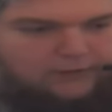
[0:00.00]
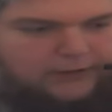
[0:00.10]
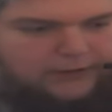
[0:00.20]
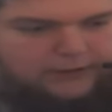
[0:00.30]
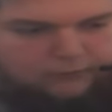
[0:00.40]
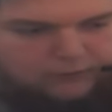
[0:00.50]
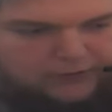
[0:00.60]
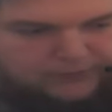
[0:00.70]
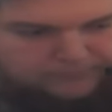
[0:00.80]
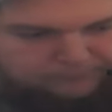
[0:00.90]
And
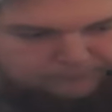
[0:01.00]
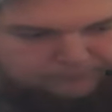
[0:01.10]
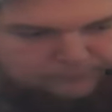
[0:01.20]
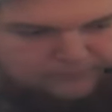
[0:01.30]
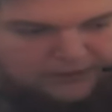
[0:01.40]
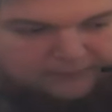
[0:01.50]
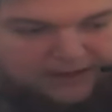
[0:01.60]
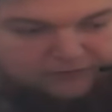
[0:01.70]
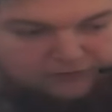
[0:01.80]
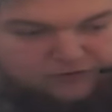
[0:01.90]
well, I'm
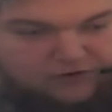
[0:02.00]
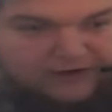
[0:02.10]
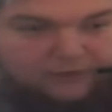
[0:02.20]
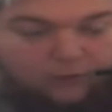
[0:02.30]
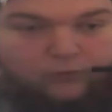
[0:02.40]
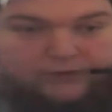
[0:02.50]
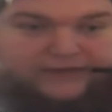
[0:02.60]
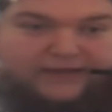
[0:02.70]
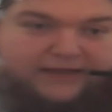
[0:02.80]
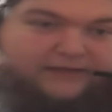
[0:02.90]
actually trying the whole
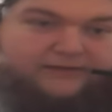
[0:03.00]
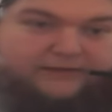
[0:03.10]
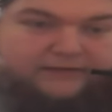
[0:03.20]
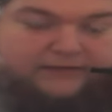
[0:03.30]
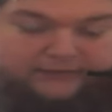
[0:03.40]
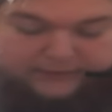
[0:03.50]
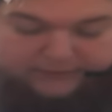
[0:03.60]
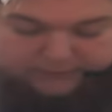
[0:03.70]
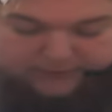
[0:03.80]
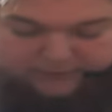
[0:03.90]
inhaling thing
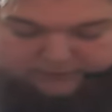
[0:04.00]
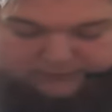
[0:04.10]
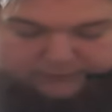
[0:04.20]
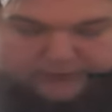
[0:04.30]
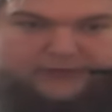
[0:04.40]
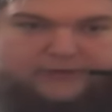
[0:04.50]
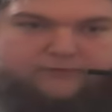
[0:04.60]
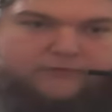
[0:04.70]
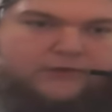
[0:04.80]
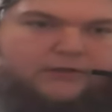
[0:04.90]
again because I
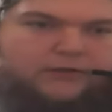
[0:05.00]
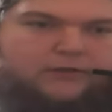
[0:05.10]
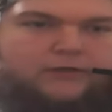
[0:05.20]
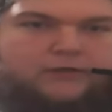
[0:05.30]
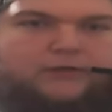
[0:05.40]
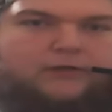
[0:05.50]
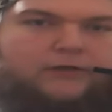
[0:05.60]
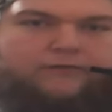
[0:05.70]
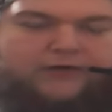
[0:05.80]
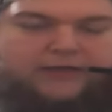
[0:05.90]
believe
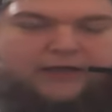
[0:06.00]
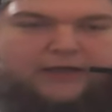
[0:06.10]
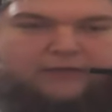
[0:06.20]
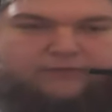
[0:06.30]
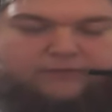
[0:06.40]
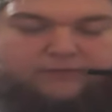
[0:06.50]
if I could have.